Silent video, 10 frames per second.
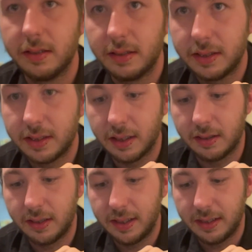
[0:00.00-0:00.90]

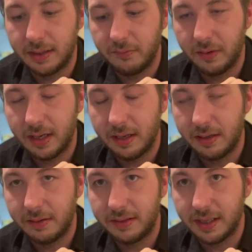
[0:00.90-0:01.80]
Sorry, when
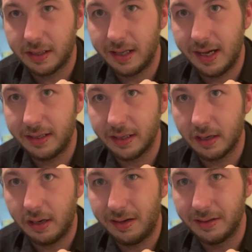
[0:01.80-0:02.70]
I declined the
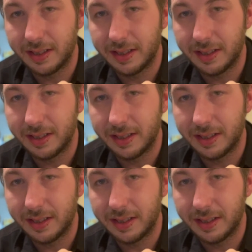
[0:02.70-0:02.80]
call,